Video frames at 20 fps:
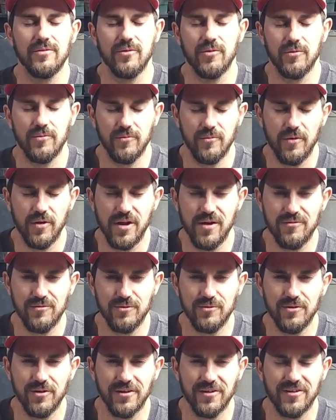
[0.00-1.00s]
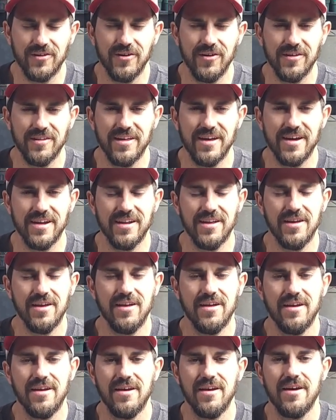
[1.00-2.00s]
or whatever you want to call that,
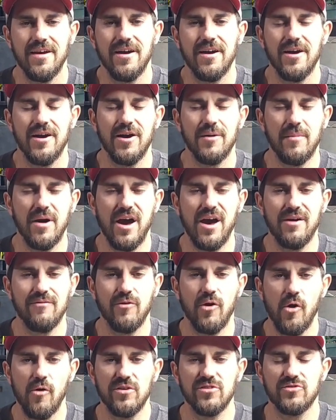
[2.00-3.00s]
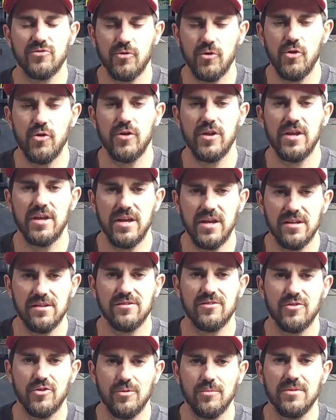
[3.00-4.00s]
I've always grown
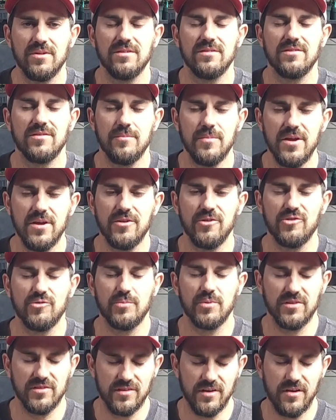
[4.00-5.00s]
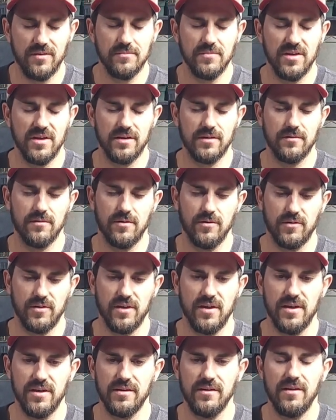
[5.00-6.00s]
indeterminate tomatoes because I'm like,
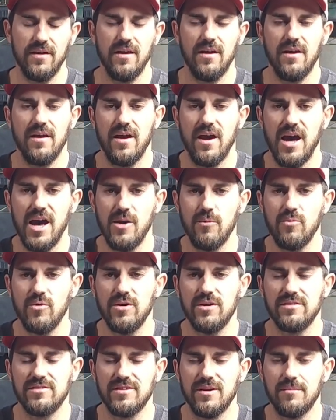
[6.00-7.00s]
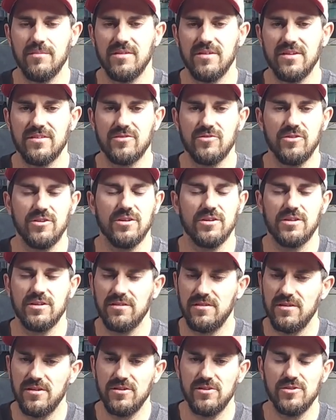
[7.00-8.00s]
okay, I want something that's going to
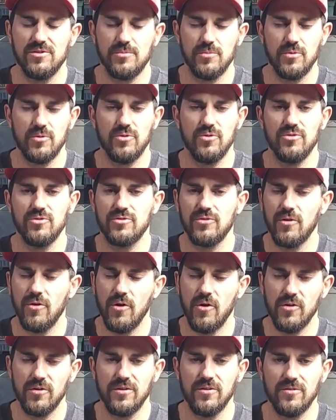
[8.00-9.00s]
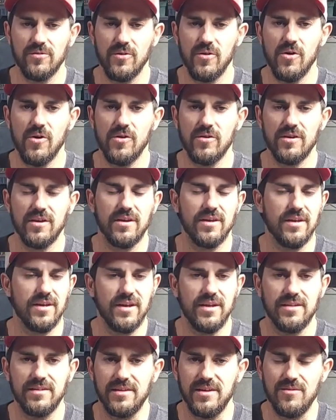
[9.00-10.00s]
continue to produce all year long
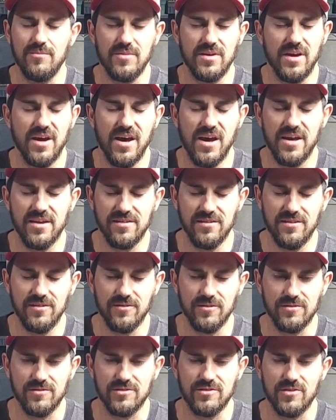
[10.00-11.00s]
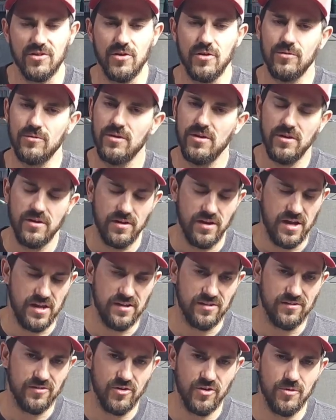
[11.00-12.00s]
and give me high yields. So
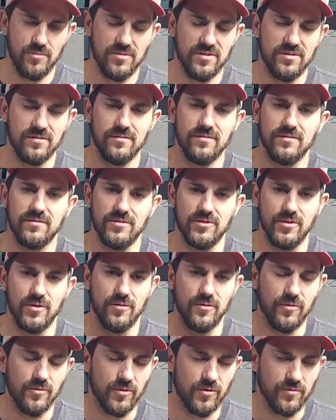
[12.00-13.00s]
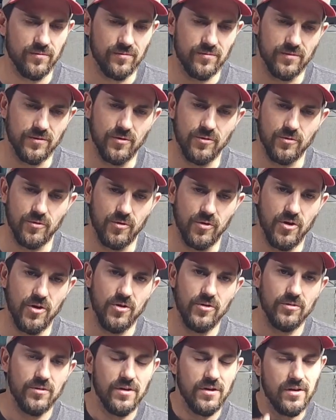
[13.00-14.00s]
indeterminate, you know, they'll
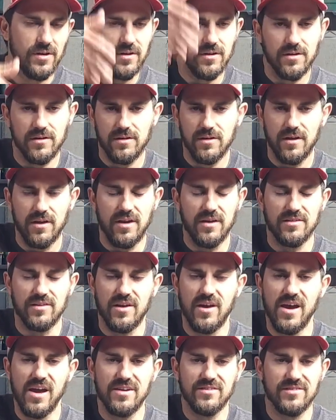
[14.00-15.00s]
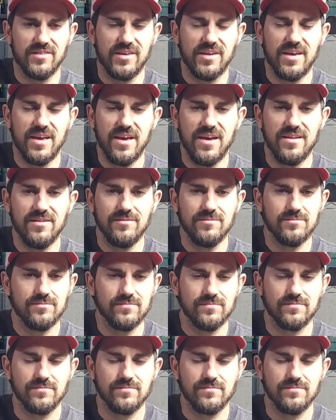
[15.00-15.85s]
grow as high as they can